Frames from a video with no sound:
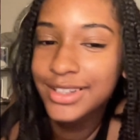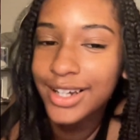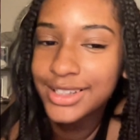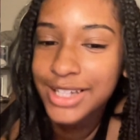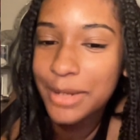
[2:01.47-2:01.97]

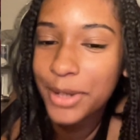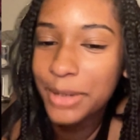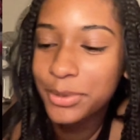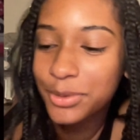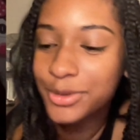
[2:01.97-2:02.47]
did not
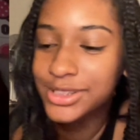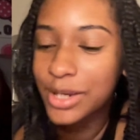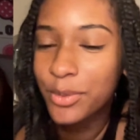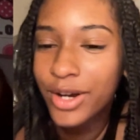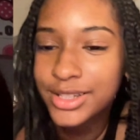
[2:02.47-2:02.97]
type apple
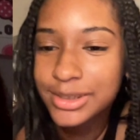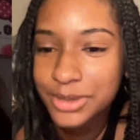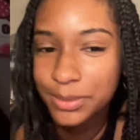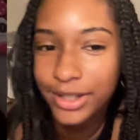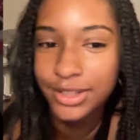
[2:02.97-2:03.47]
horse. I
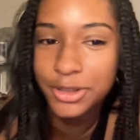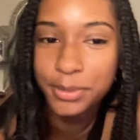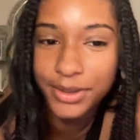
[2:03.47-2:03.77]
watched him spell it. You